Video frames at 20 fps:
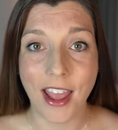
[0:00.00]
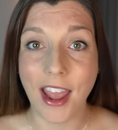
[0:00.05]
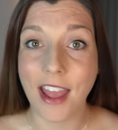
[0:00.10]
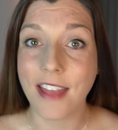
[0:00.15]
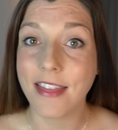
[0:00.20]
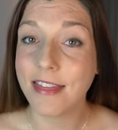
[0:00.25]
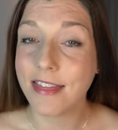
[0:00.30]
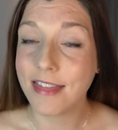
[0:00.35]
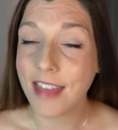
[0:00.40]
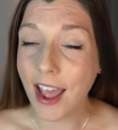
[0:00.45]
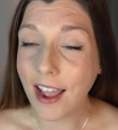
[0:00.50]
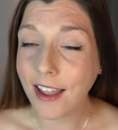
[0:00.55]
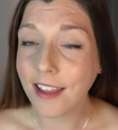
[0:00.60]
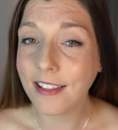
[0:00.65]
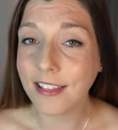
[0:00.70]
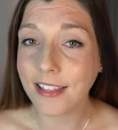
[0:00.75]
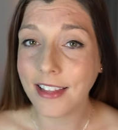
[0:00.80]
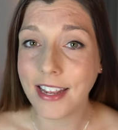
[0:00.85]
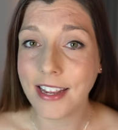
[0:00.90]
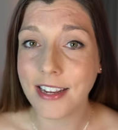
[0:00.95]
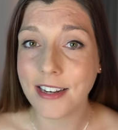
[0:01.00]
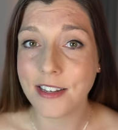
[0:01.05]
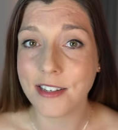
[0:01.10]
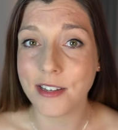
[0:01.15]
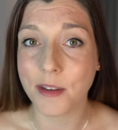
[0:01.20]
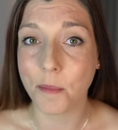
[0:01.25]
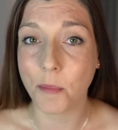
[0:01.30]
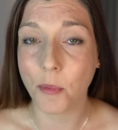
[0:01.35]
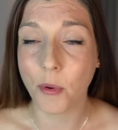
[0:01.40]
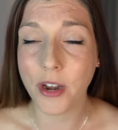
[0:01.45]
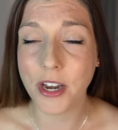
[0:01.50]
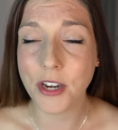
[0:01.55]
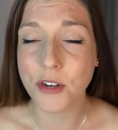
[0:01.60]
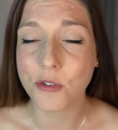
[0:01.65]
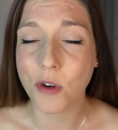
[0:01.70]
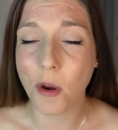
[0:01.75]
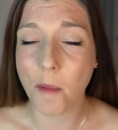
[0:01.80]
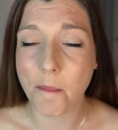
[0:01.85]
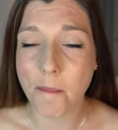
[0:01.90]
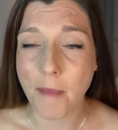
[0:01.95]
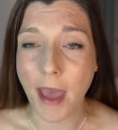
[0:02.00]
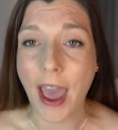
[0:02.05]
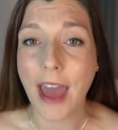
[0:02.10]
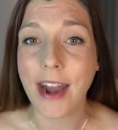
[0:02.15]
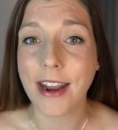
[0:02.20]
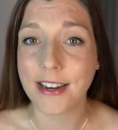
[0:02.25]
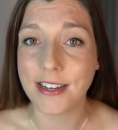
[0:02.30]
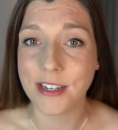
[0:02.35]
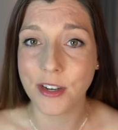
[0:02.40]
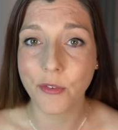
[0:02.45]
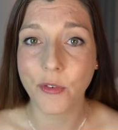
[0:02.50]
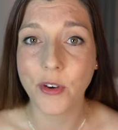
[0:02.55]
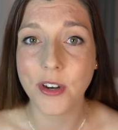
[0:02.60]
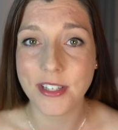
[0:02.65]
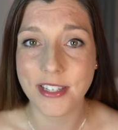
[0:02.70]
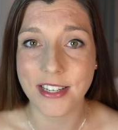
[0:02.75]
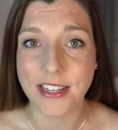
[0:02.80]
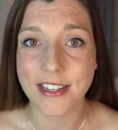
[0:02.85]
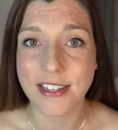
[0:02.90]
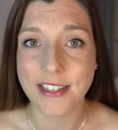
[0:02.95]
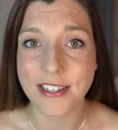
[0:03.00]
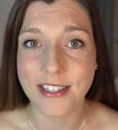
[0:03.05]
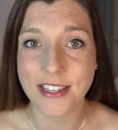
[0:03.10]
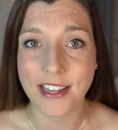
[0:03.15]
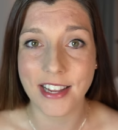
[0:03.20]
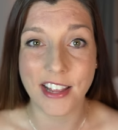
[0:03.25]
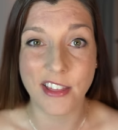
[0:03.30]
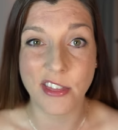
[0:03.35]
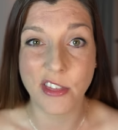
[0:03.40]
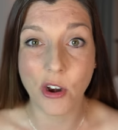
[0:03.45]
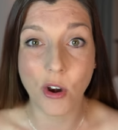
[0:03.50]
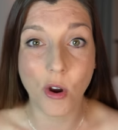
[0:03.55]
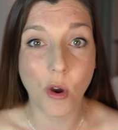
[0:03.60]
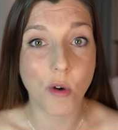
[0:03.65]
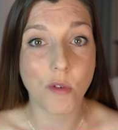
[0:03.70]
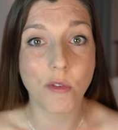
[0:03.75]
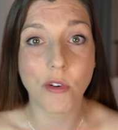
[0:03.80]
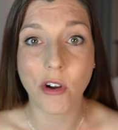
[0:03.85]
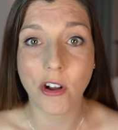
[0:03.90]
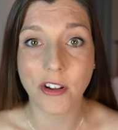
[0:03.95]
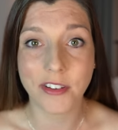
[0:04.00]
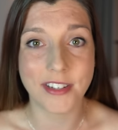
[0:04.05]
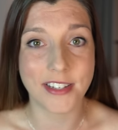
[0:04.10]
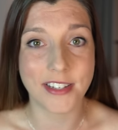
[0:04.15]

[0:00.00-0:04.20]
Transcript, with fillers: And that can lead to pretty dramatic differences in their overall